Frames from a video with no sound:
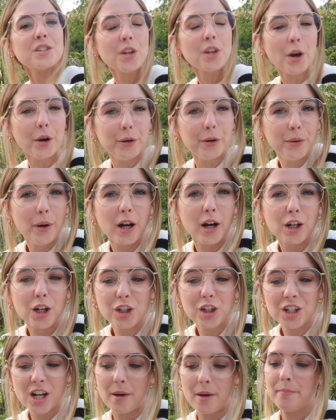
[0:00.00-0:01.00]
So A
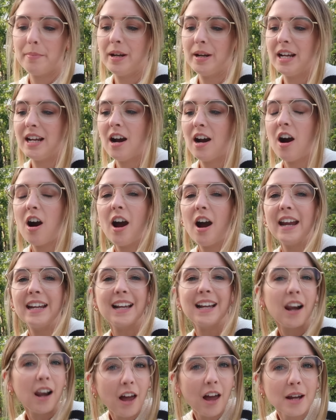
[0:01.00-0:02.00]
Good Company are a
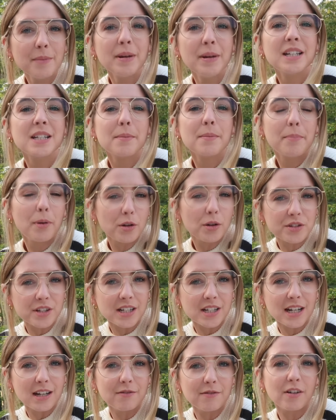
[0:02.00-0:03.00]
climate
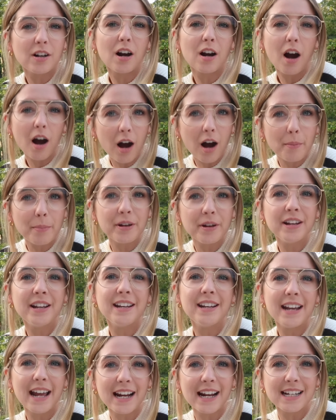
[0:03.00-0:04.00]
positive, carbon
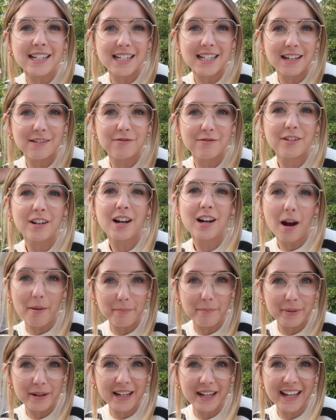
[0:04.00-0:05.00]
negative
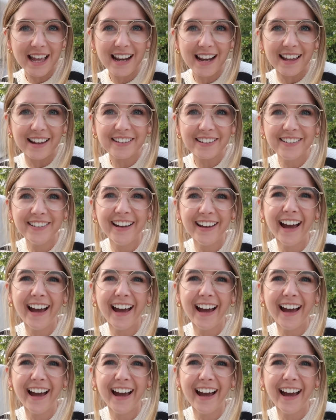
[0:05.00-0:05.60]
company. Hello.